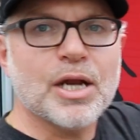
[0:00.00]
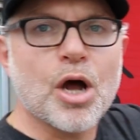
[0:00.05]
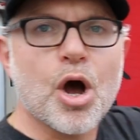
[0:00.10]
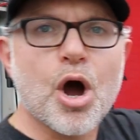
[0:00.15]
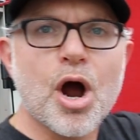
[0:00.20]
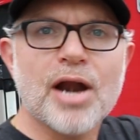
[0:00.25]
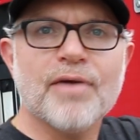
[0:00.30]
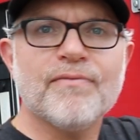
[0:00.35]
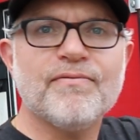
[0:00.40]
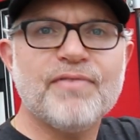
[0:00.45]

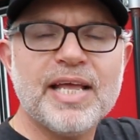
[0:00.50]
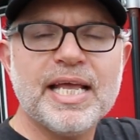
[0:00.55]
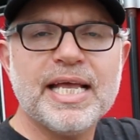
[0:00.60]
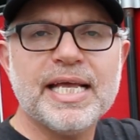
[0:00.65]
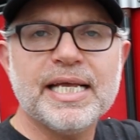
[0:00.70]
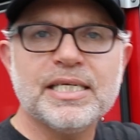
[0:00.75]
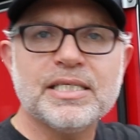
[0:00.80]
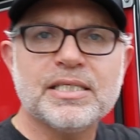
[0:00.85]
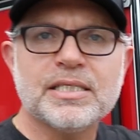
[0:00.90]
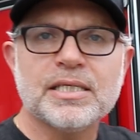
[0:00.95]

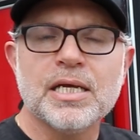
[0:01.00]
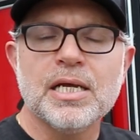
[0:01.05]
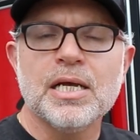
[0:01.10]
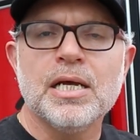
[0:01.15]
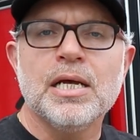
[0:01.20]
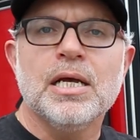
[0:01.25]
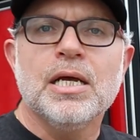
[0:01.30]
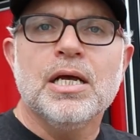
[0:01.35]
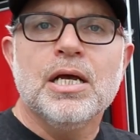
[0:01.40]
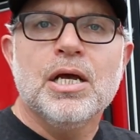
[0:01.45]
RVs,
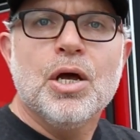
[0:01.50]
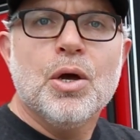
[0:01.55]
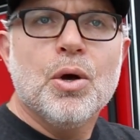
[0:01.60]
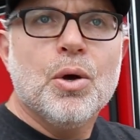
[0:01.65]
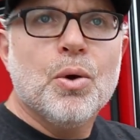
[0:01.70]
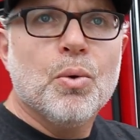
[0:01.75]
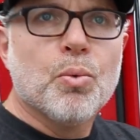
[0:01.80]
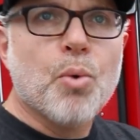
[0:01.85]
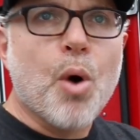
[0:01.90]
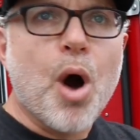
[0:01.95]

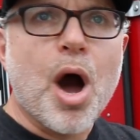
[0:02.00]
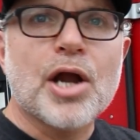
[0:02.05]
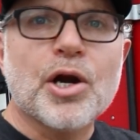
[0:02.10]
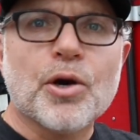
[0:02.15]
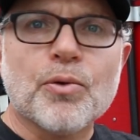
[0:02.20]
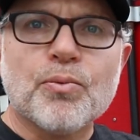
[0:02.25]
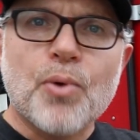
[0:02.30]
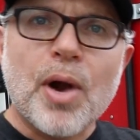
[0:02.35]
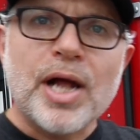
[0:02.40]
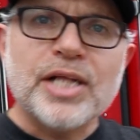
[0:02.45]

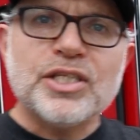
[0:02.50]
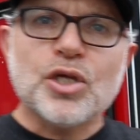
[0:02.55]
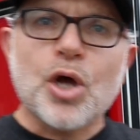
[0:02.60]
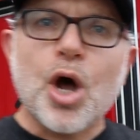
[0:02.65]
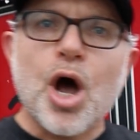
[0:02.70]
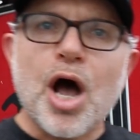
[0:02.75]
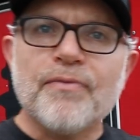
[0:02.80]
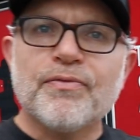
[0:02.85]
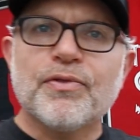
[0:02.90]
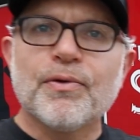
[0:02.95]
water runs
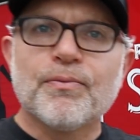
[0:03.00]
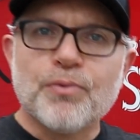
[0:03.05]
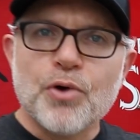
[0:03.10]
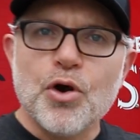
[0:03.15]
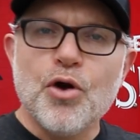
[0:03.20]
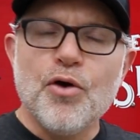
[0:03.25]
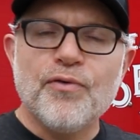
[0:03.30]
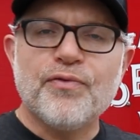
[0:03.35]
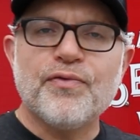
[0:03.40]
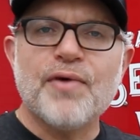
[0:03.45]
off the
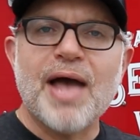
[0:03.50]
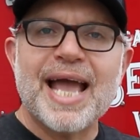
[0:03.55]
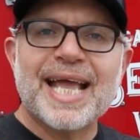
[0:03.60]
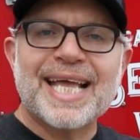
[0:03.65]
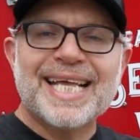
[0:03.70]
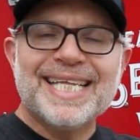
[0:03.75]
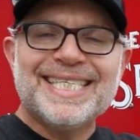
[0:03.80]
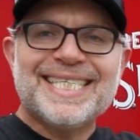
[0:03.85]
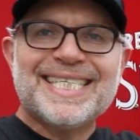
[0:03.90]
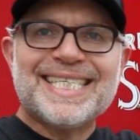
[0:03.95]
roof and
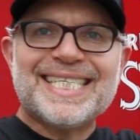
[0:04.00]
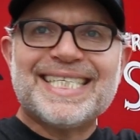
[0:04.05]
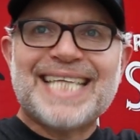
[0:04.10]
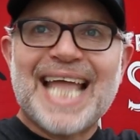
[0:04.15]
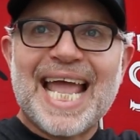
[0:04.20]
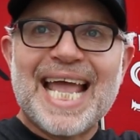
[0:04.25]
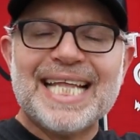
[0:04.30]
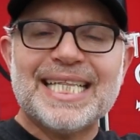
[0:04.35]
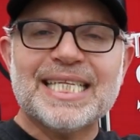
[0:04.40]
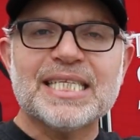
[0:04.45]
can
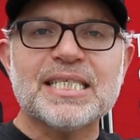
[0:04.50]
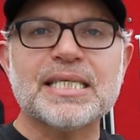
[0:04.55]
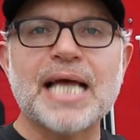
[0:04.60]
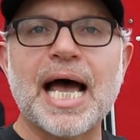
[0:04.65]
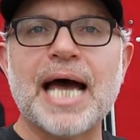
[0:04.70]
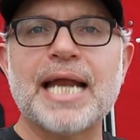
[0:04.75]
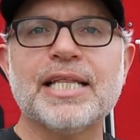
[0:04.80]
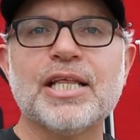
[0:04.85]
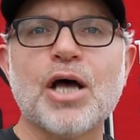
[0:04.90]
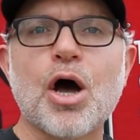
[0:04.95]
stain the
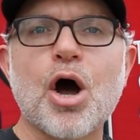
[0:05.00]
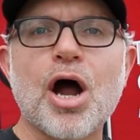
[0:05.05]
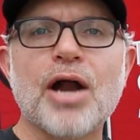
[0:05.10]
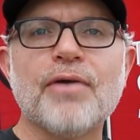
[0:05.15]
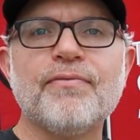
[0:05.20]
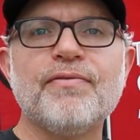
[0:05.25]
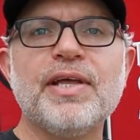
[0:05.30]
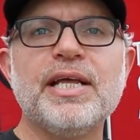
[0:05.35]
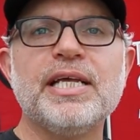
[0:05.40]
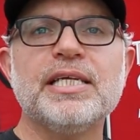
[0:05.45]
side of the
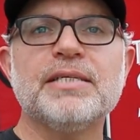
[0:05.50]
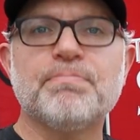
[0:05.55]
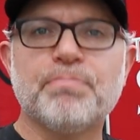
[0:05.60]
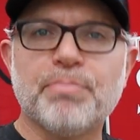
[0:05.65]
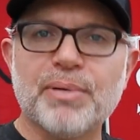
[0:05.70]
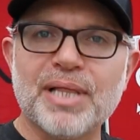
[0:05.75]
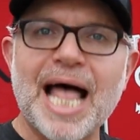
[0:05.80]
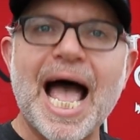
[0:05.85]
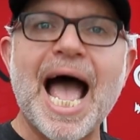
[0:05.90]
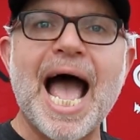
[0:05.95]
RVs
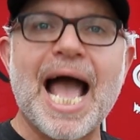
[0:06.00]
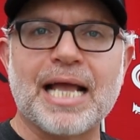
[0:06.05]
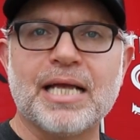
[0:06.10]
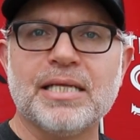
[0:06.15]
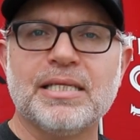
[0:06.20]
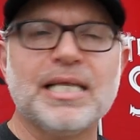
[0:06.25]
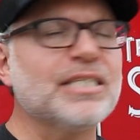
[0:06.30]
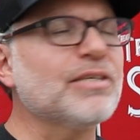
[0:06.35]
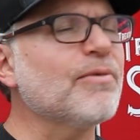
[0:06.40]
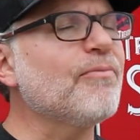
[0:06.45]
black.
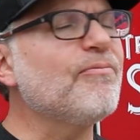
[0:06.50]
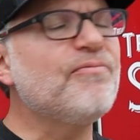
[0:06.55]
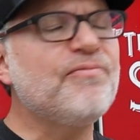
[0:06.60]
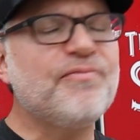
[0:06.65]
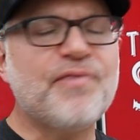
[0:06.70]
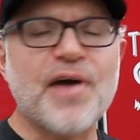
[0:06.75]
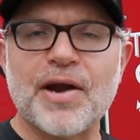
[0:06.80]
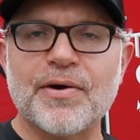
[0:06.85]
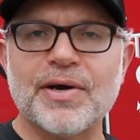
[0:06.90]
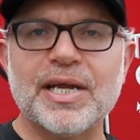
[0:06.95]
That's a
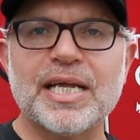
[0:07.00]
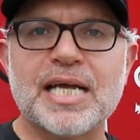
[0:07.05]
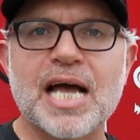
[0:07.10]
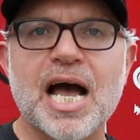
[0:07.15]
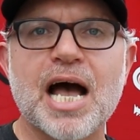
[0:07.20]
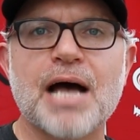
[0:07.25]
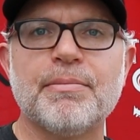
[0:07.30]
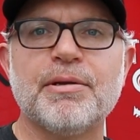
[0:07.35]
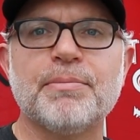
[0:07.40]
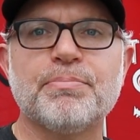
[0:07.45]
very
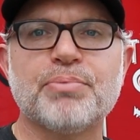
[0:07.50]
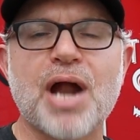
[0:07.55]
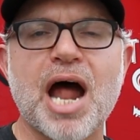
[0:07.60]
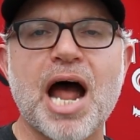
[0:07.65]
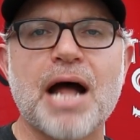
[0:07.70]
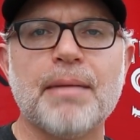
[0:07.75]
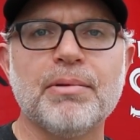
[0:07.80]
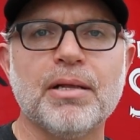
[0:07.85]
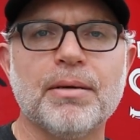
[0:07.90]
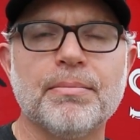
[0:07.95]
common
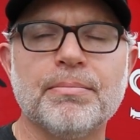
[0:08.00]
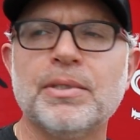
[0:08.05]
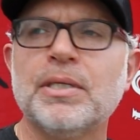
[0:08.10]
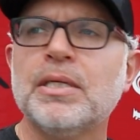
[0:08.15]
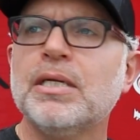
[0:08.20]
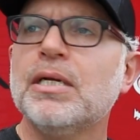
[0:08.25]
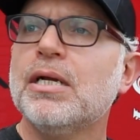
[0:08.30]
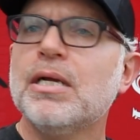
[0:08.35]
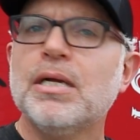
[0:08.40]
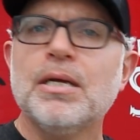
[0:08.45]
problem.
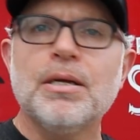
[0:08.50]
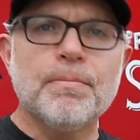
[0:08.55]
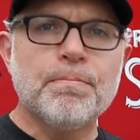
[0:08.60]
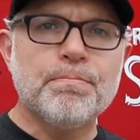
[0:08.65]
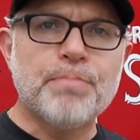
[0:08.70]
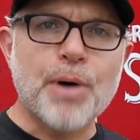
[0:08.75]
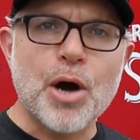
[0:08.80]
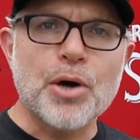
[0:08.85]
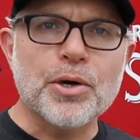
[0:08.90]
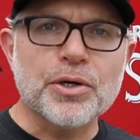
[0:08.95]

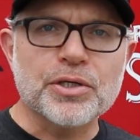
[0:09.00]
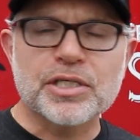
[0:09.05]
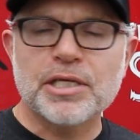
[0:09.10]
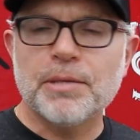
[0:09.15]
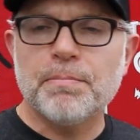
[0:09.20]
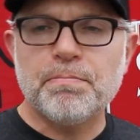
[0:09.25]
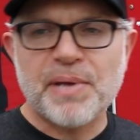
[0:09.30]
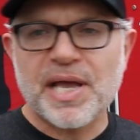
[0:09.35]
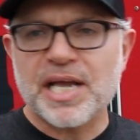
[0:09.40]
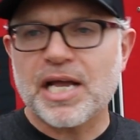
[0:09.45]
Boaters
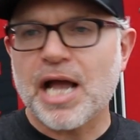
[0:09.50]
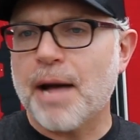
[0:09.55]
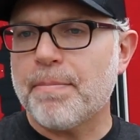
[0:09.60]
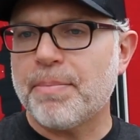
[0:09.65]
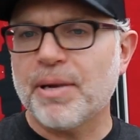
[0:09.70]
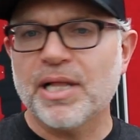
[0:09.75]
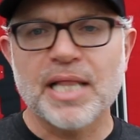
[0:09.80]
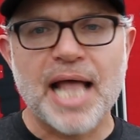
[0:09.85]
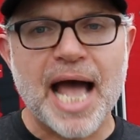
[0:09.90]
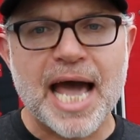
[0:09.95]
can pick up
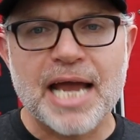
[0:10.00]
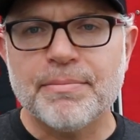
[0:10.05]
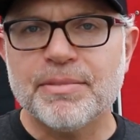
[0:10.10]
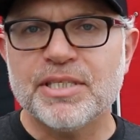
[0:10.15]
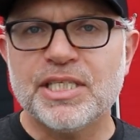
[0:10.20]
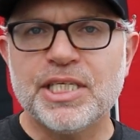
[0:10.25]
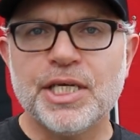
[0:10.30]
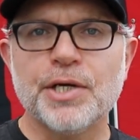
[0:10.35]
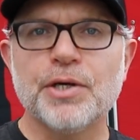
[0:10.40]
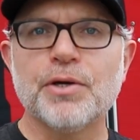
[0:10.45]
a lot of
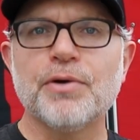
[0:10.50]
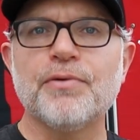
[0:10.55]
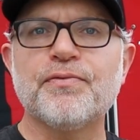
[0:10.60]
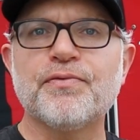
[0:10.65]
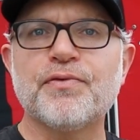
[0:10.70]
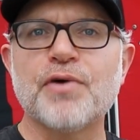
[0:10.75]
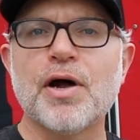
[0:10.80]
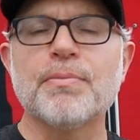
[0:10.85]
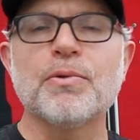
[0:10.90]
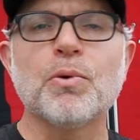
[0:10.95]
material
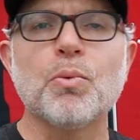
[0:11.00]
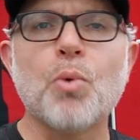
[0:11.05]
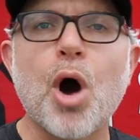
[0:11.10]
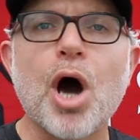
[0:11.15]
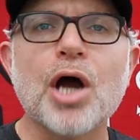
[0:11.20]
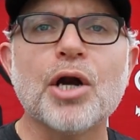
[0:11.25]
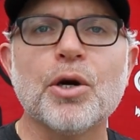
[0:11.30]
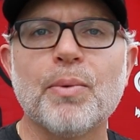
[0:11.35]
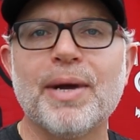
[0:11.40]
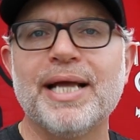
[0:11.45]
from the
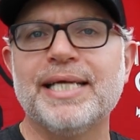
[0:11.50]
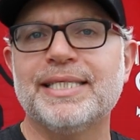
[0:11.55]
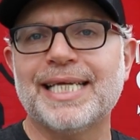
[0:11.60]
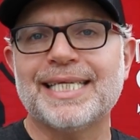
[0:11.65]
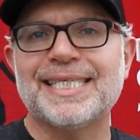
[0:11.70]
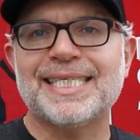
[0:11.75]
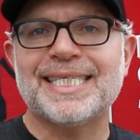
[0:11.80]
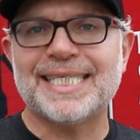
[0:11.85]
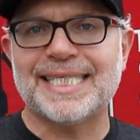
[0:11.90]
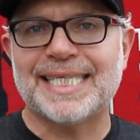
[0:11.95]
waterways
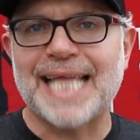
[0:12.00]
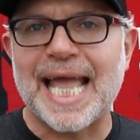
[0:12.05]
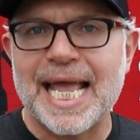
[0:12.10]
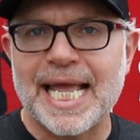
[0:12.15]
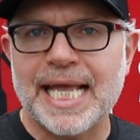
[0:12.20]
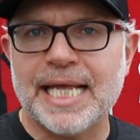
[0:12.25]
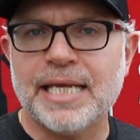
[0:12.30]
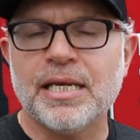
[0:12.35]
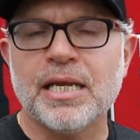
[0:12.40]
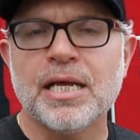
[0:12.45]
that
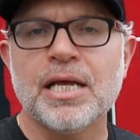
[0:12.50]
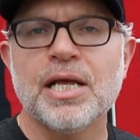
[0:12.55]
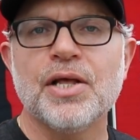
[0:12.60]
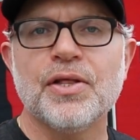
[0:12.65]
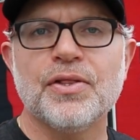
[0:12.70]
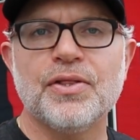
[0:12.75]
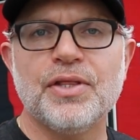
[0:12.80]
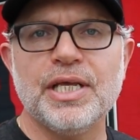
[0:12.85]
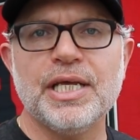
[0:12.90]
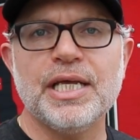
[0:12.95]
stain
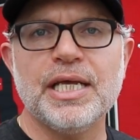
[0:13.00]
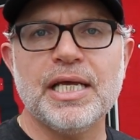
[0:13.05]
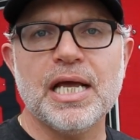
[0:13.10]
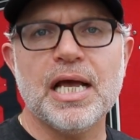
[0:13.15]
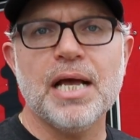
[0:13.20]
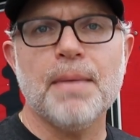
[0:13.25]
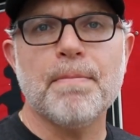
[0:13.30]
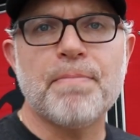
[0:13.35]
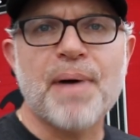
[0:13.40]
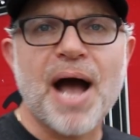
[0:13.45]

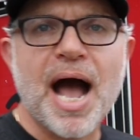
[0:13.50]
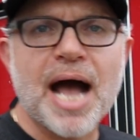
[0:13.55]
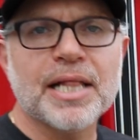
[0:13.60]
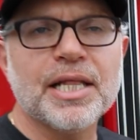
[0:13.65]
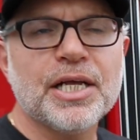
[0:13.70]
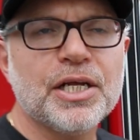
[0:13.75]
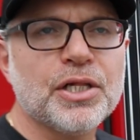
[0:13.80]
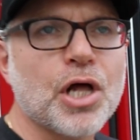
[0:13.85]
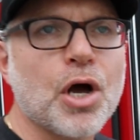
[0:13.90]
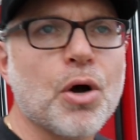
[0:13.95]
the
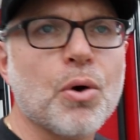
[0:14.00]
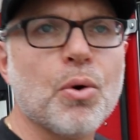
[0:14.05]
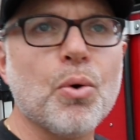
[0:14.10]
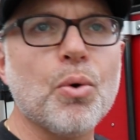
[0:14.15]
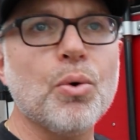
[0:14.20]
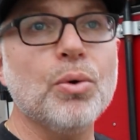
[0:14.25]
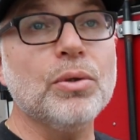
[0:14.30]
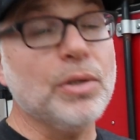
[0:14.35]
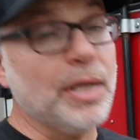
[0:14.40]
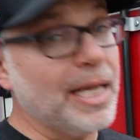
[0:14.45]
Polyglow
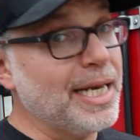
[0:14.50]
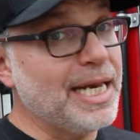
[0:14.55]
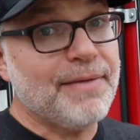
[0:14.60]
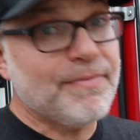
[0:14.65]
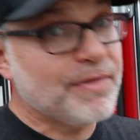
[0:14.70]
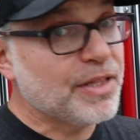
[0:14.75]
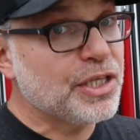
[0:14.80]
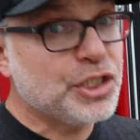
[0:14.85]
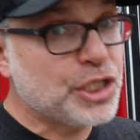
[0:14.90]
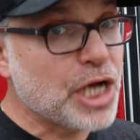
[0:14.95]
and
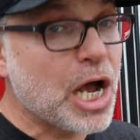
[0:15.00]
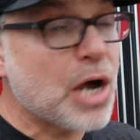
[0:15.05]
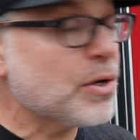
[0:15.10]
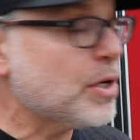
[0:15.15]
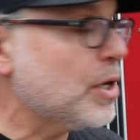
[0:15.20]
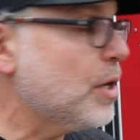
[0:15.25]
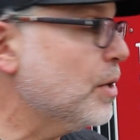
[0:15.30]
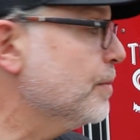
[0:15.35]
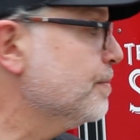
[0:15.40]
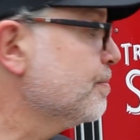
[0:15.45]
even the gel
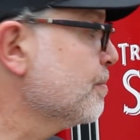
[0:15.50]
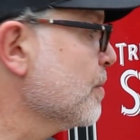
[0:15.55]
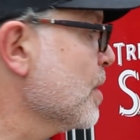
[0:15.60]
coat.